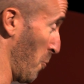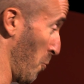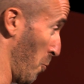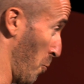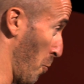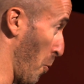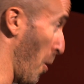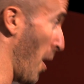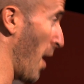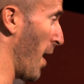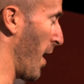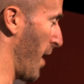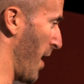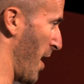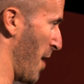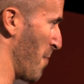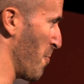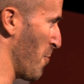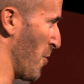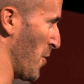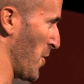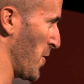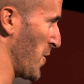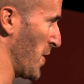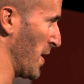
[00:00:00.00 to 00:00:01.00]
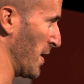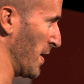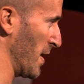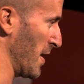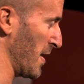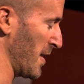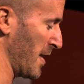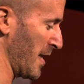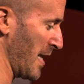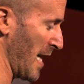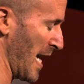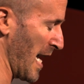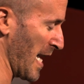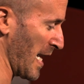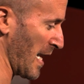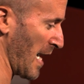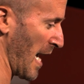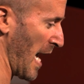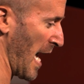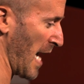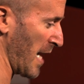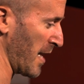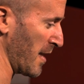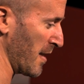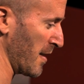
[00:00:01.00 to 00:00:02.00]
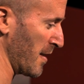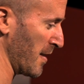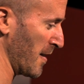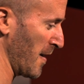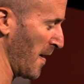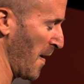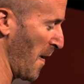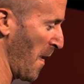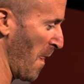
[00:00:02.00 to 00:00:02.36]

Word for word: while I'm watching this thing, and